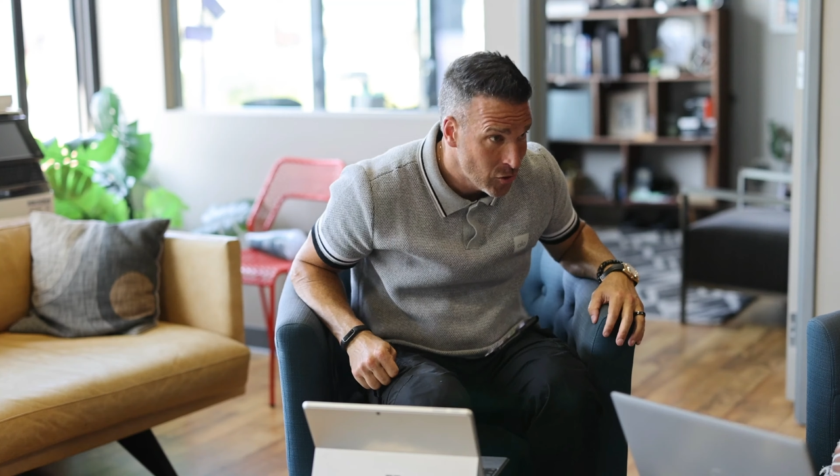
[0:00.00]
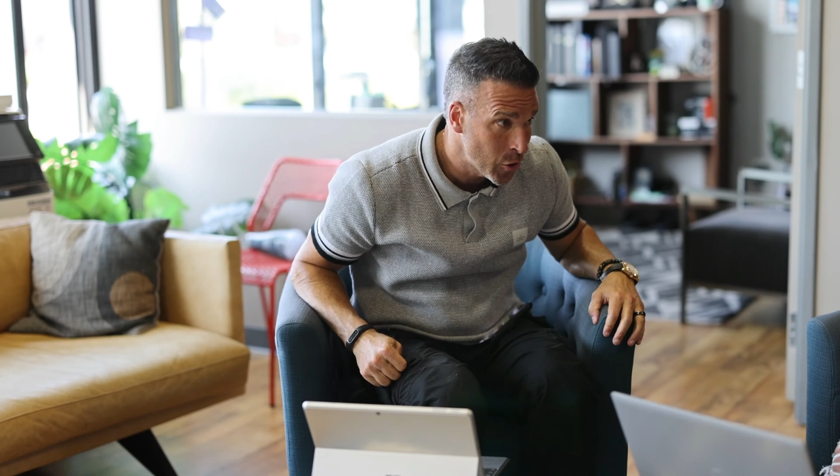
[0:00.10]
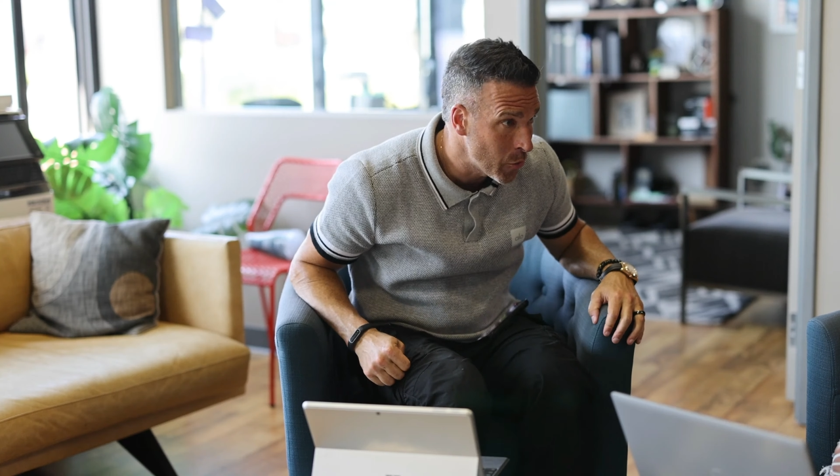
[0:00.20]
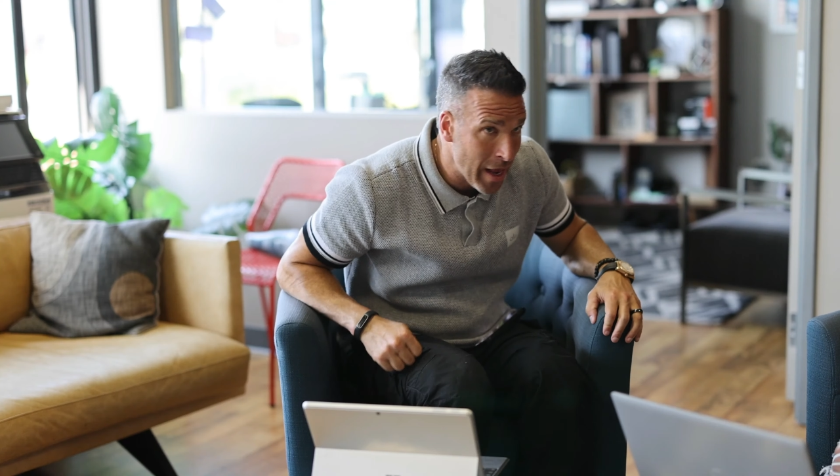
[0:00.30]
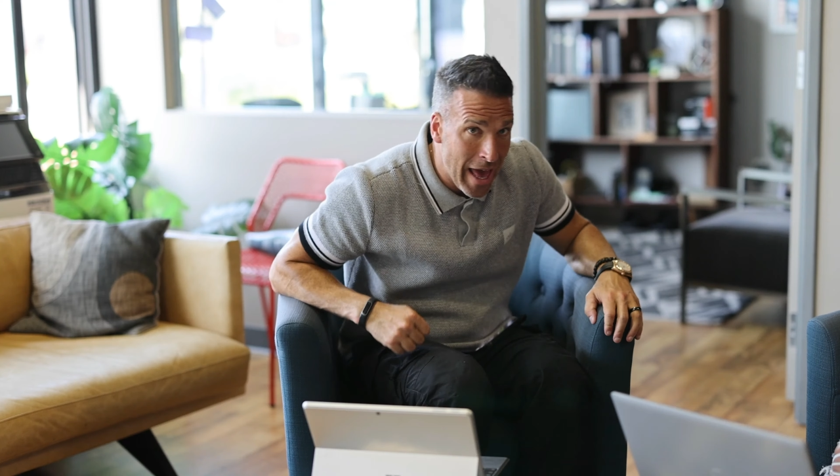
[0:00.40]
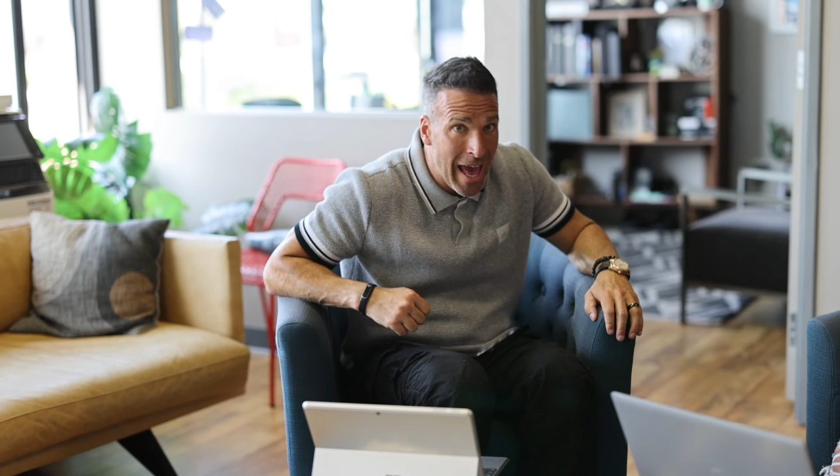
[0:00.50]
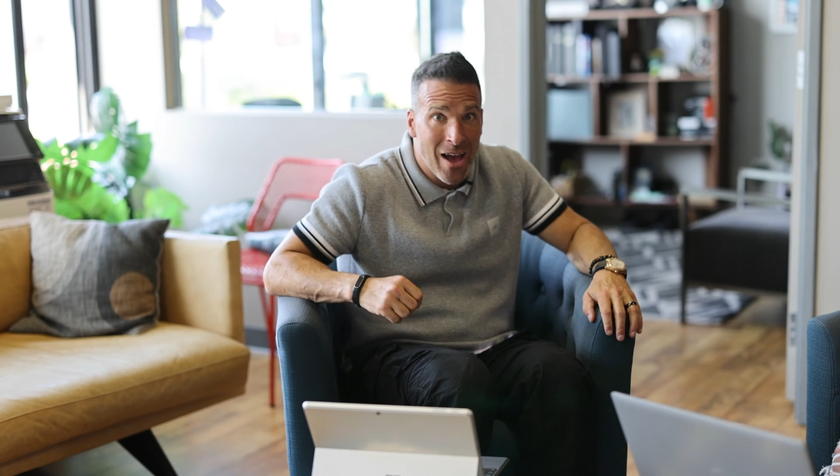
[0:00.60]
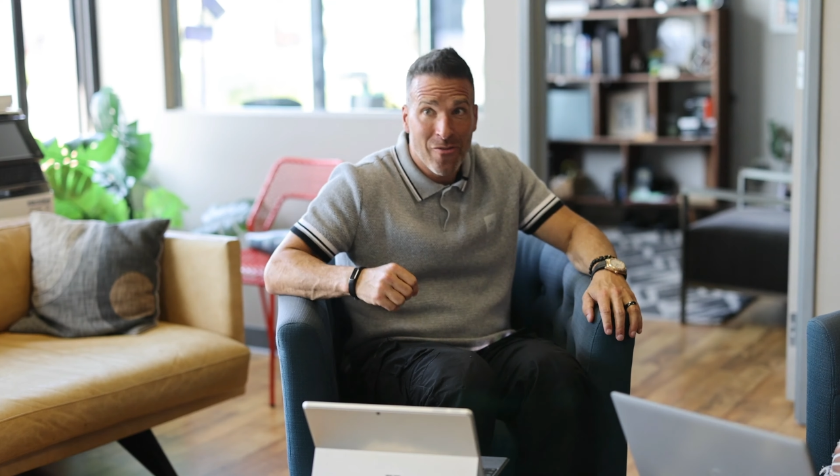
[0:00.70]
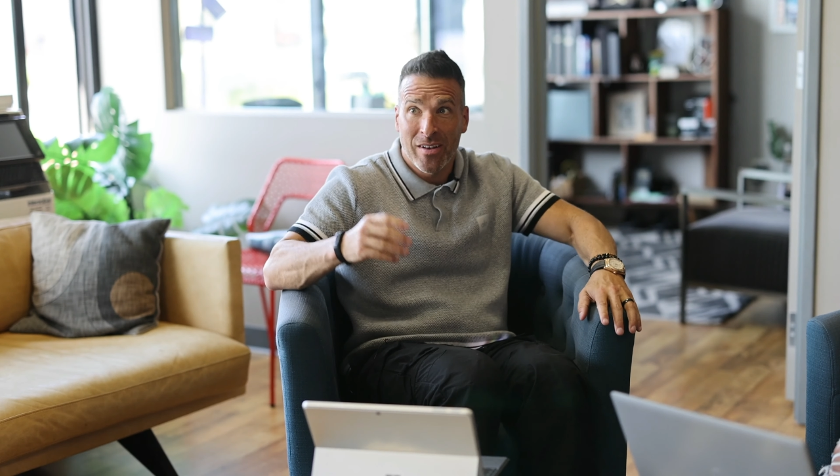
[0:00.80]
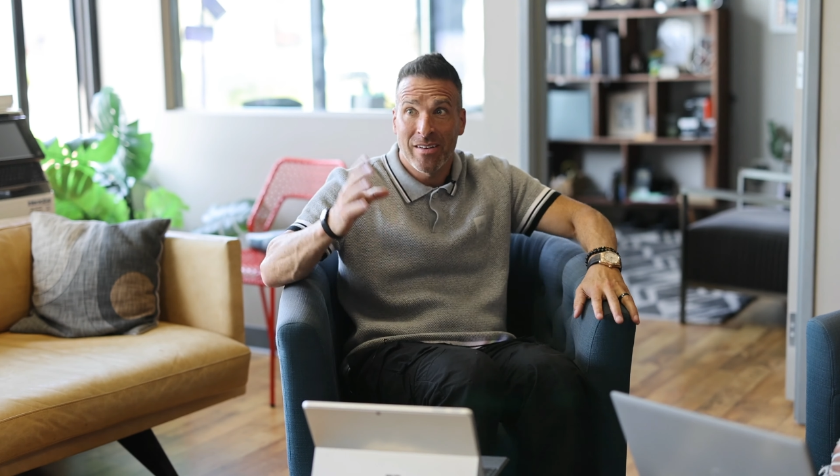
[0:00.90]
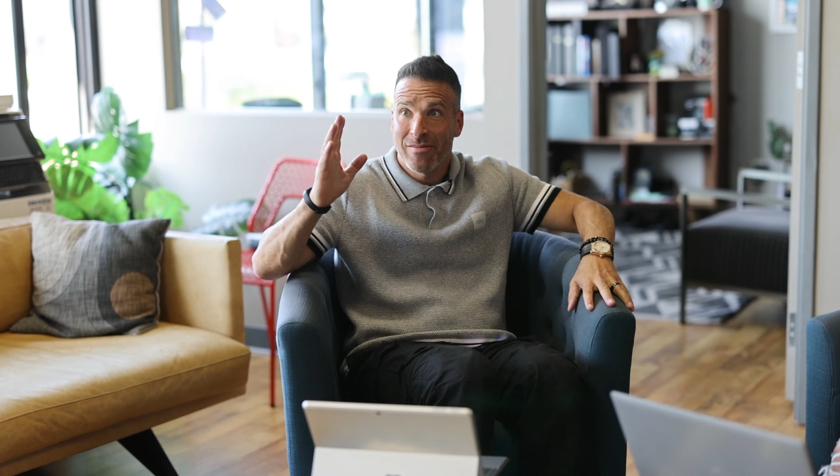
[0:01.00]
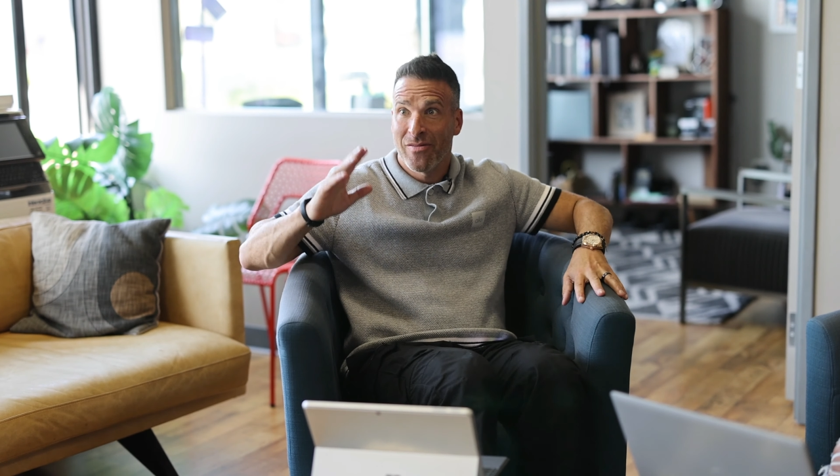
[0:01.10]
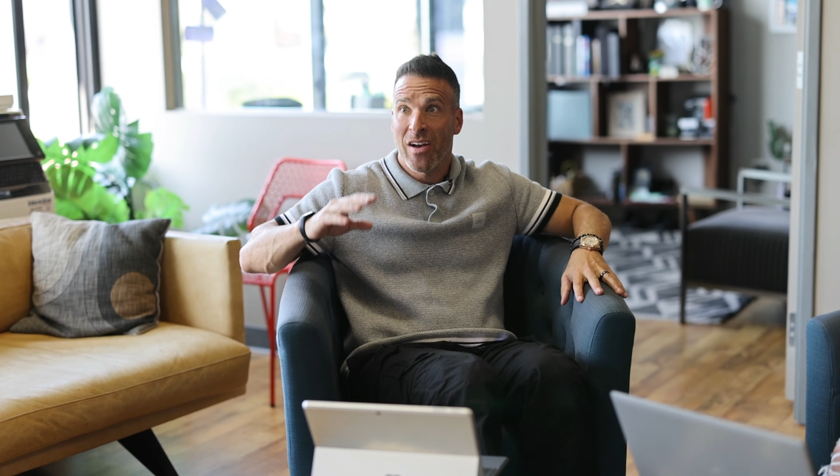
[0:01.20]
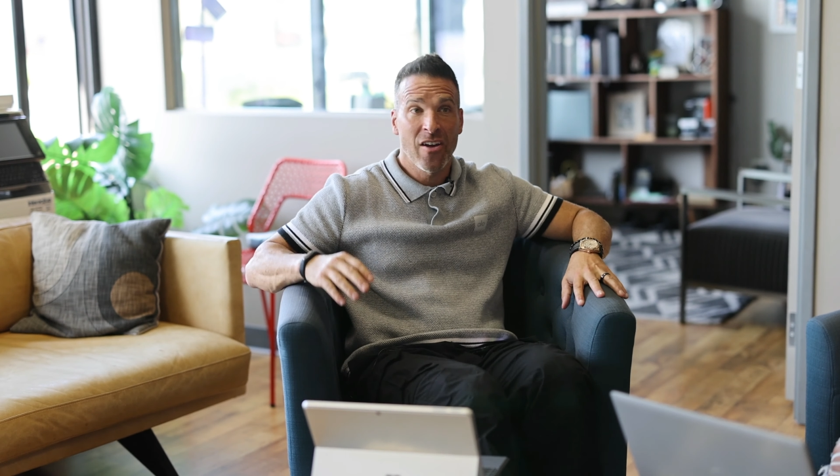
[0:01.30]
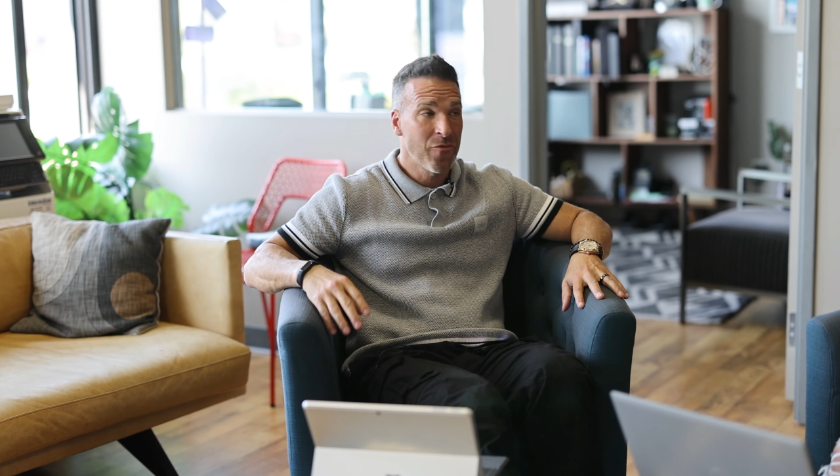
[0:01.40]
2.5% and
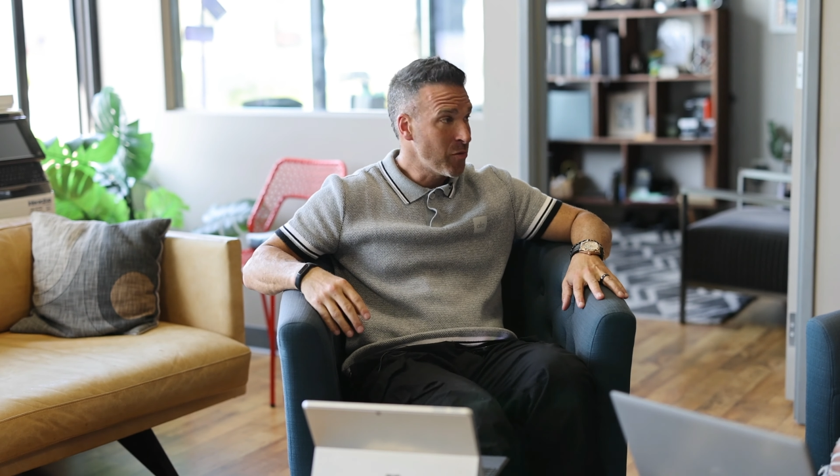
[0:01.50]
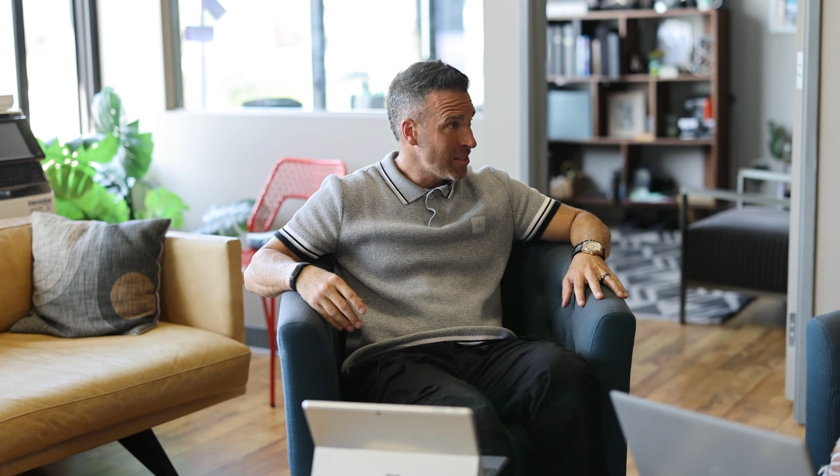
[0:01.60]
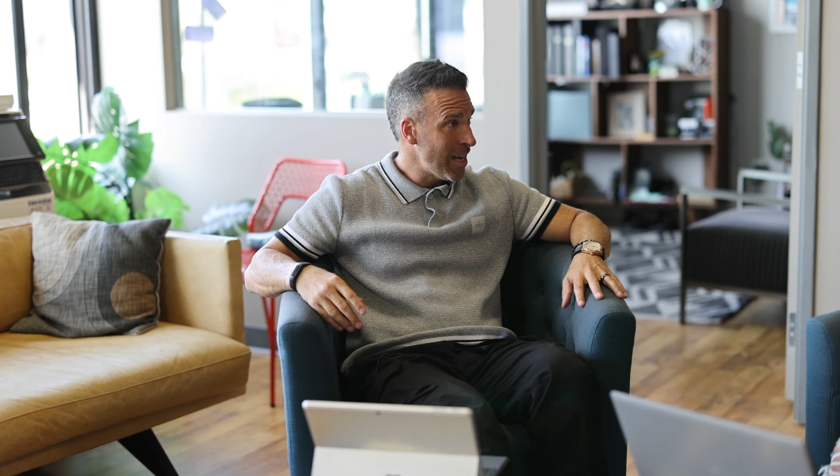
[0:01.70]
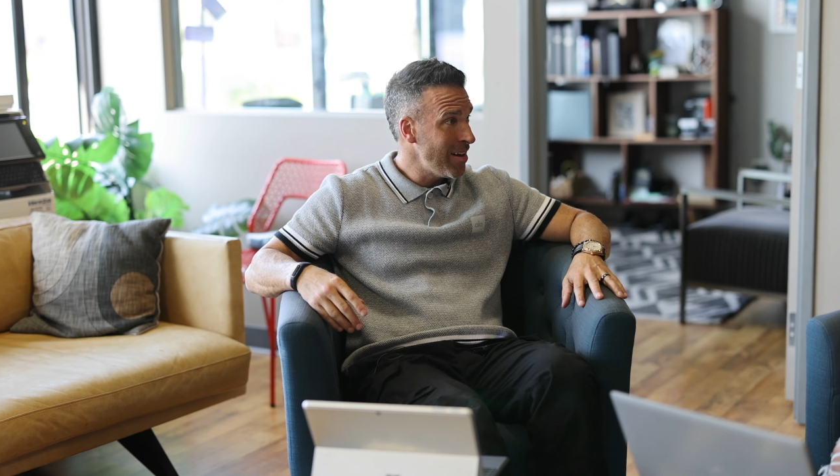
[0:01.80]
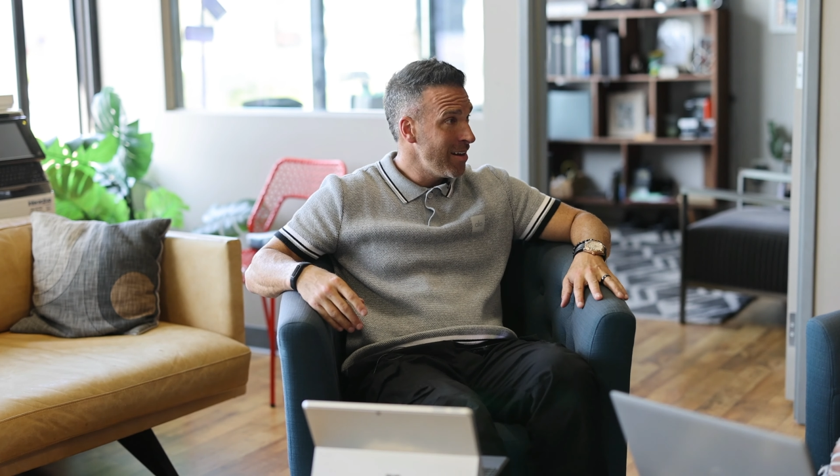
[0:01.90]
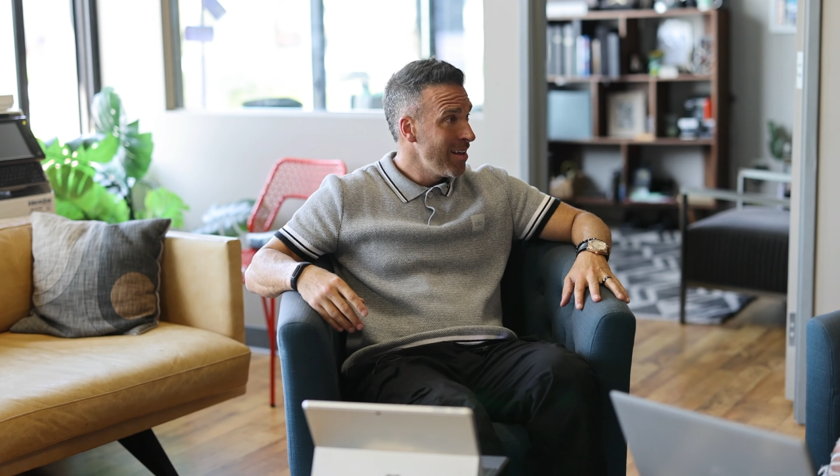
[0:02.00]
5%,